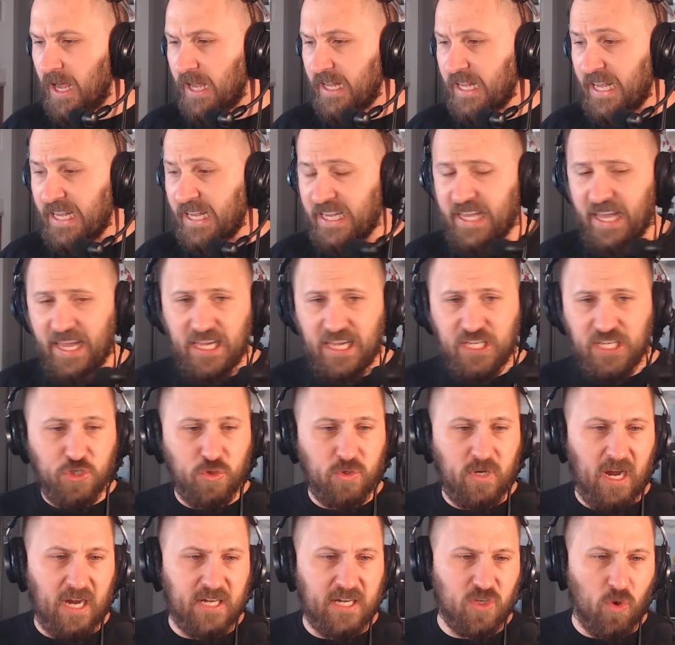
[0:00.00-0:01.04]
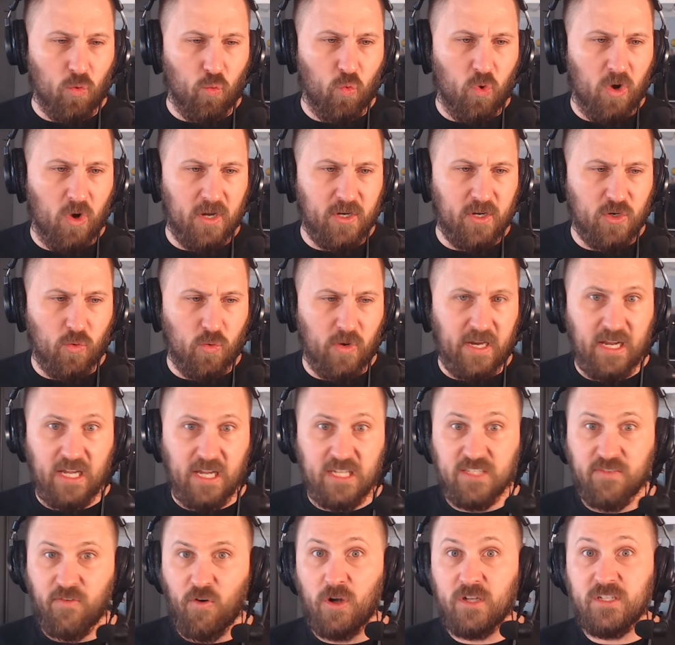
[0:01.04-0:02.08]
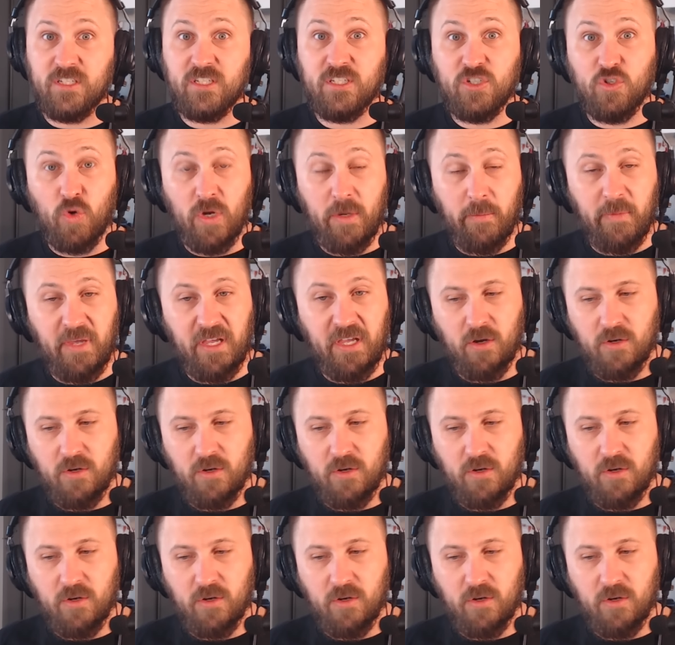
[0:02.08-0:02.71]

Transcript: In case you guys are wondering, as far as streaming